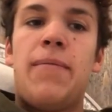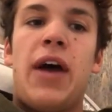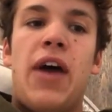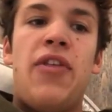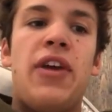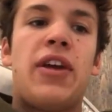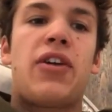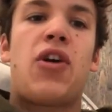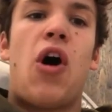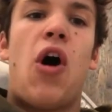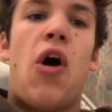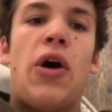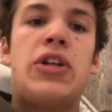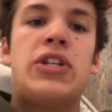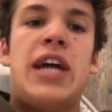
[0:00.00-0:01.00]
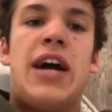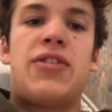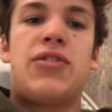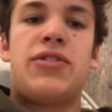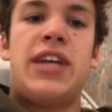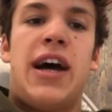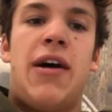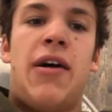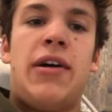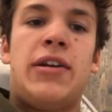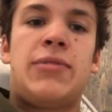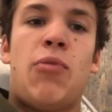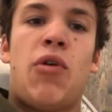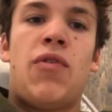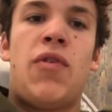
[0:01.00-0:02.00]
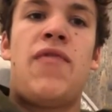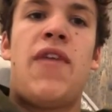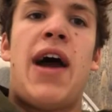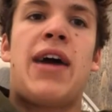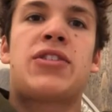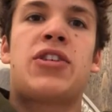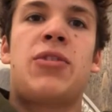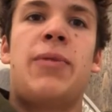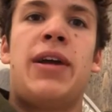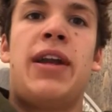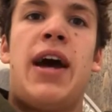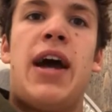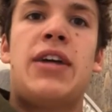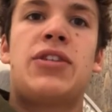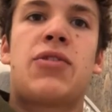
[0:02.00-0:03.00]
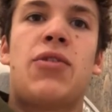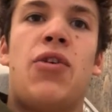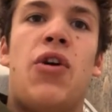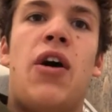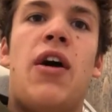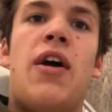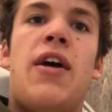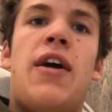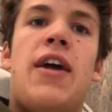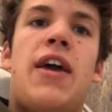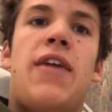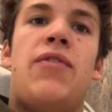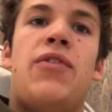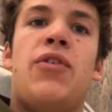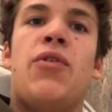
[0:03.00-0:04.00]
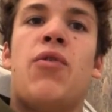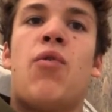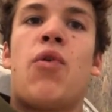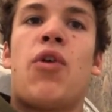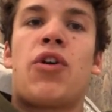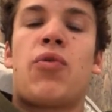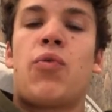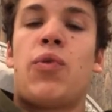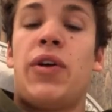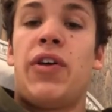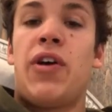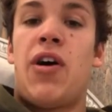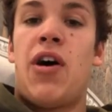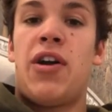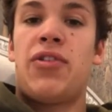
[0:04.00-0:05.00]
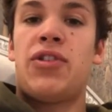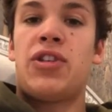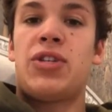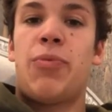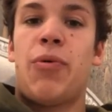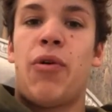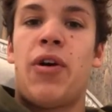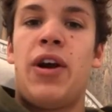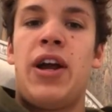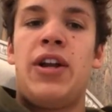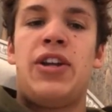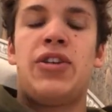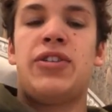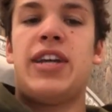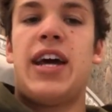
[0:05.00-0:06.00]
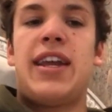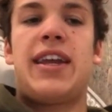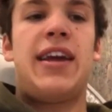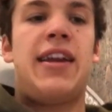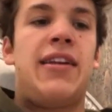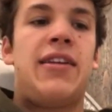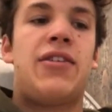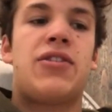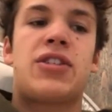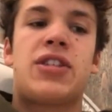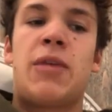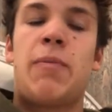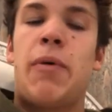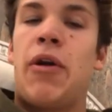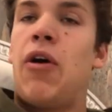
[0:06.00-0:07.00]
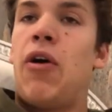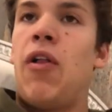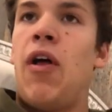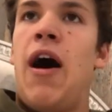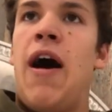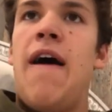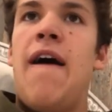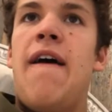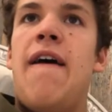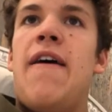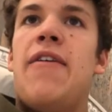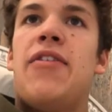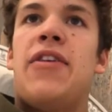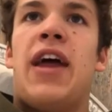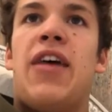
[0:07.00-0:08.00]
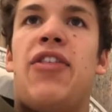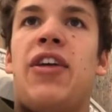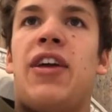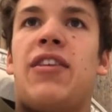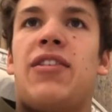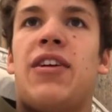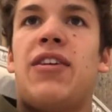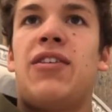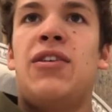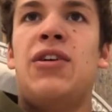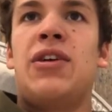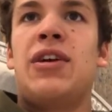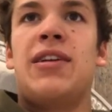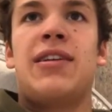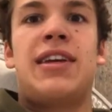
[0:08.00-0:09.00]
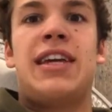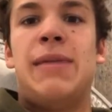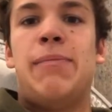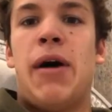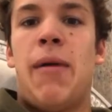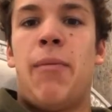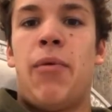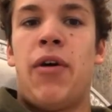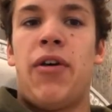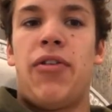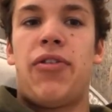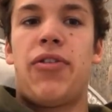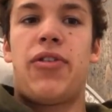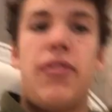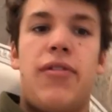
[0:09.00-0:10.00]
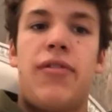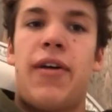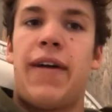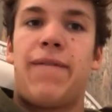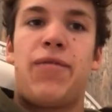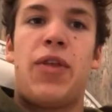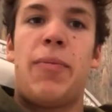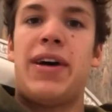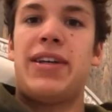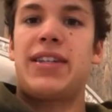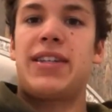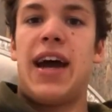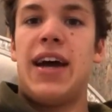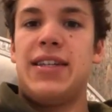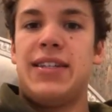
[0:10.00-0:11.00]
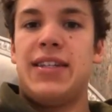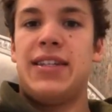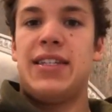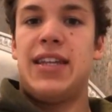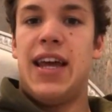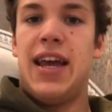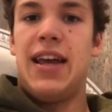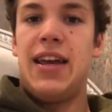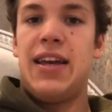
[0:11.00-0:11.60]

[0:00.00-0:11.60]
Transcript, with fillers: I think college natural talent is more of a factor, but in high school, if you work really hard at the sport and you're dedicated and you're sleeping a whole lot, then I think that you can keep up with like the best guys in the state,